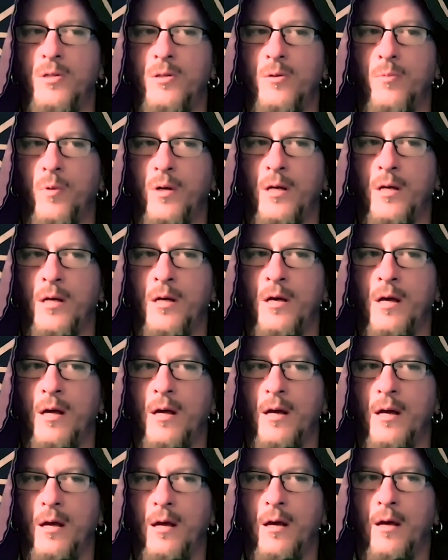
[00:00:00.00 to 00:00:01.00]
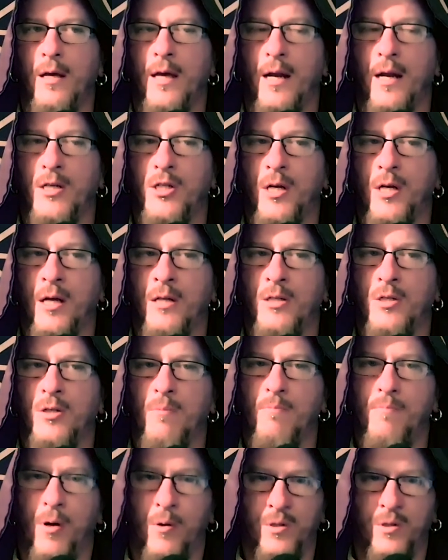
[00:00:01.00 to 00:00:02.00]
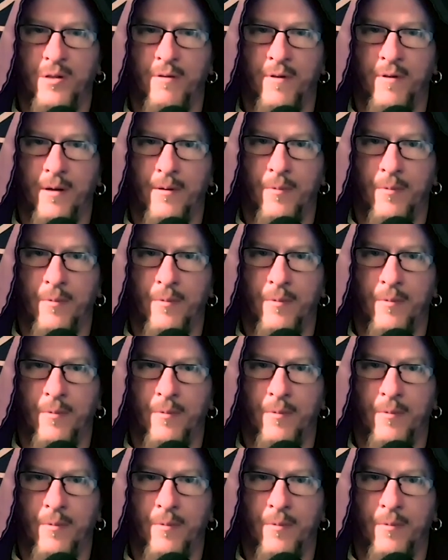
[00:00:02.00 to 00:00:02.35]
we get a chance to boast of it.